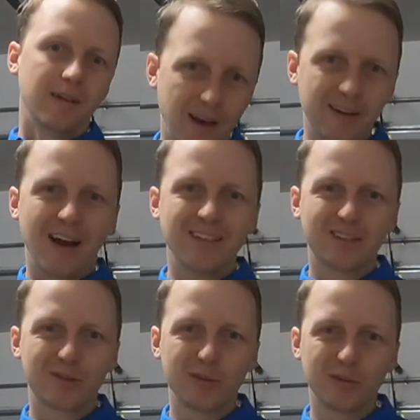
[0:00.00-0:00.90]
Hey guys,
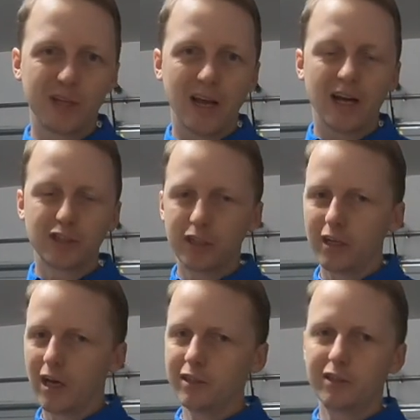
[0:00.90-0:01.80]
it's Chris with A Action.
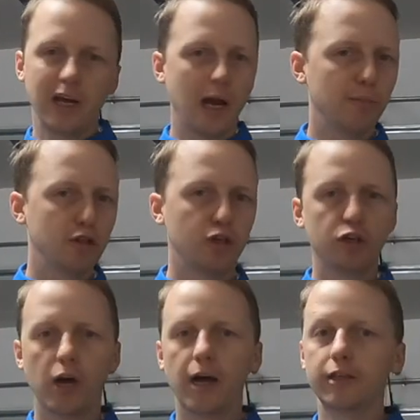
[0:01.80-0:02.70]
Uh, today I'm going to show
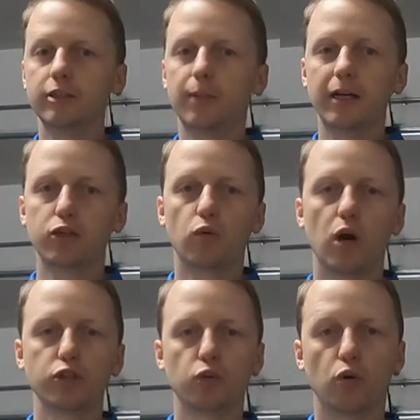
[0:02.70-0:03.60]
you how to inspect a
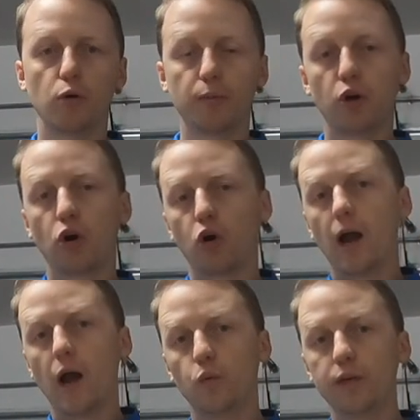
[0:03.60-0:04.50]
garage door opener or
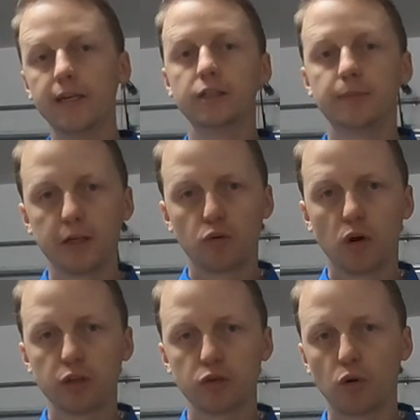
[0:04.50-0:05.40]
how we inspect
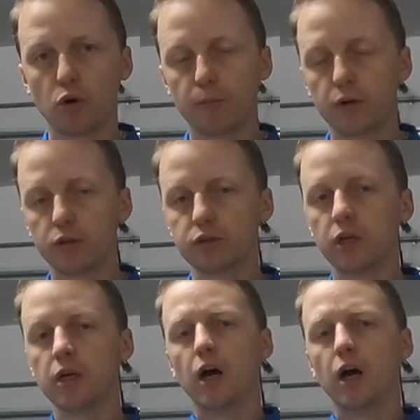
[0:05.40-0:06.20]
garage door openers.